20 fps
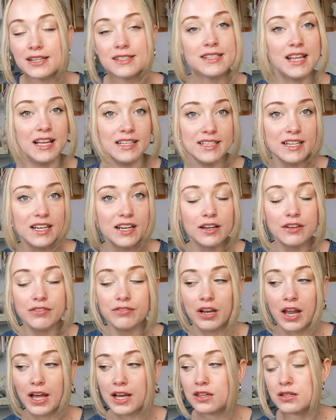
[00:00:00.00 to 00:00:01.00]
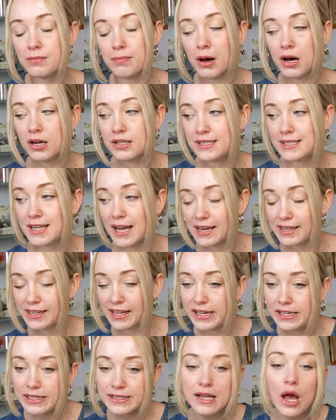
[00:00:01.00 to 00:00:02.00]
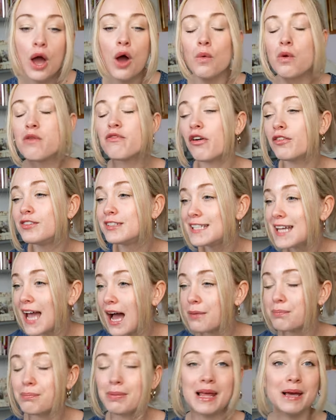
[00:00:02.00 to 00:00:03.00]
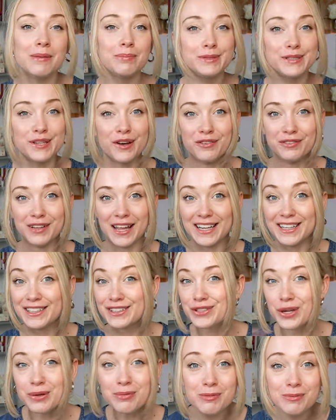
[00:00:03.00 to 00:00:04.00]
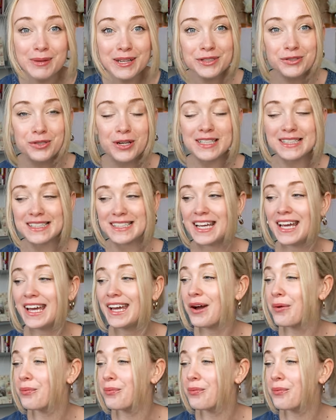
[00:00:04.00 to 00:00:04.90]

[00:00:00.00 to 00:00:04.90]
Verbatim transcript: aesthetic for like the past 10 years. We've obviously had blips of like dopamine dressing,